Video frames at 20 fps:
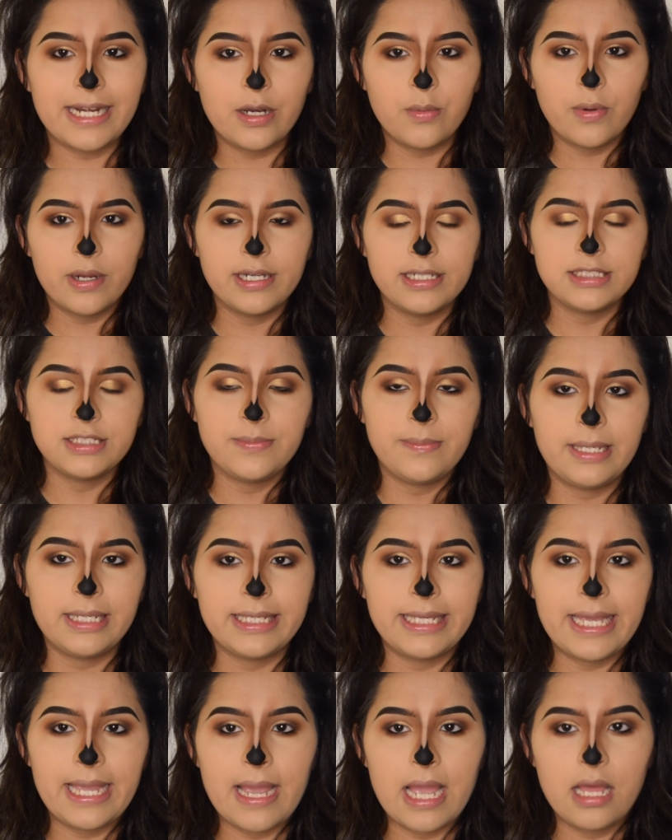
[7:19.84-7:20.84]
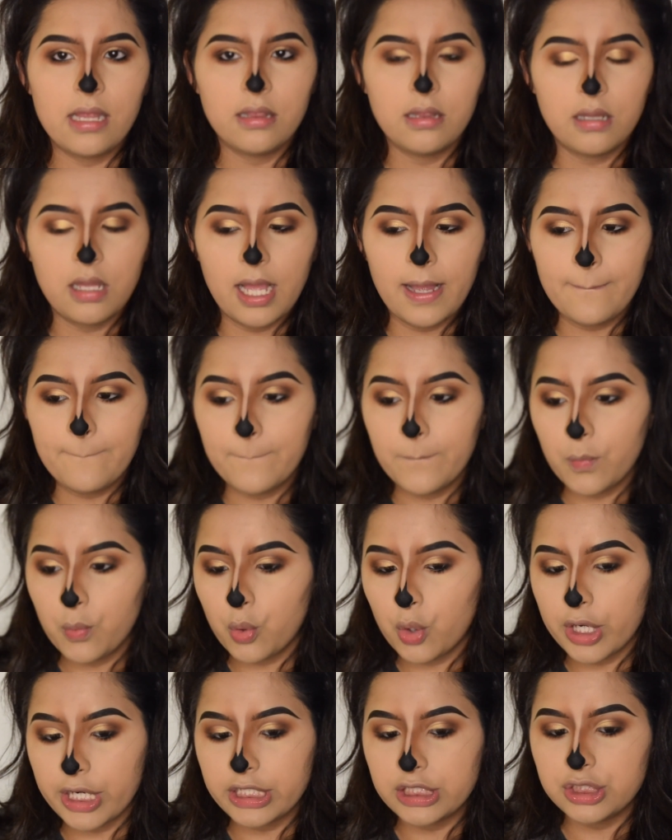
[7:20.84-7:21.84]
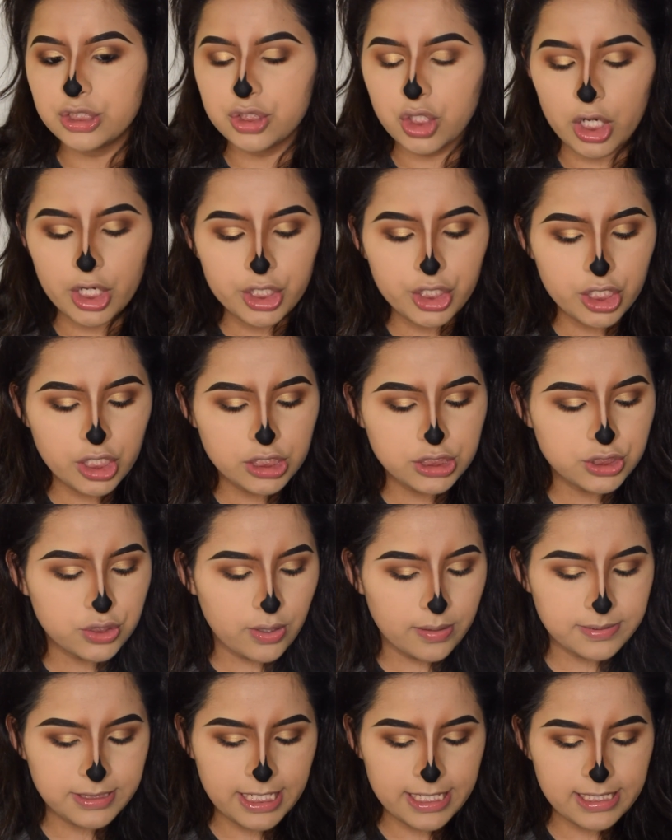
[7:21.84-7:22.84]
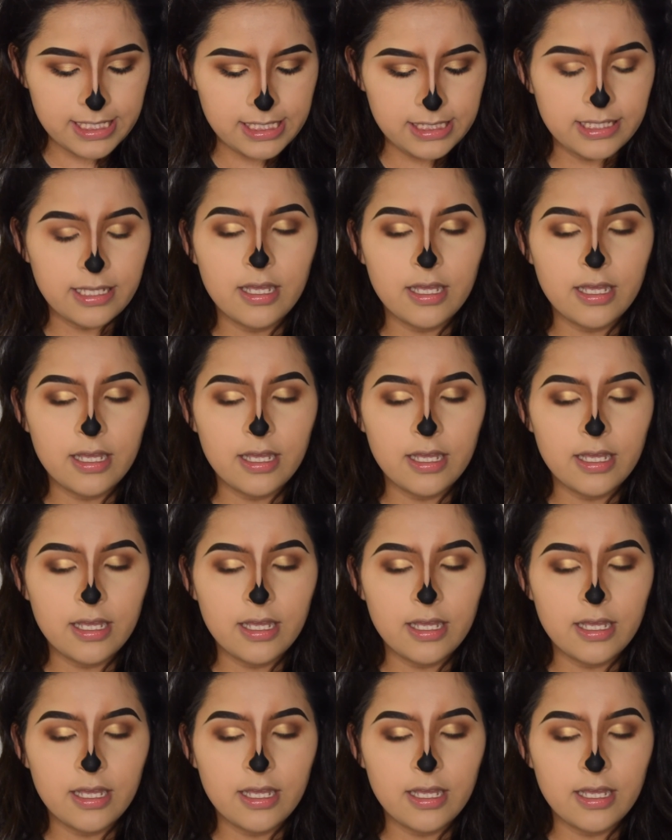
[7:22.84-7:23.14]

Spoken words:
I wanted to make it a lot more darker, so I'm taking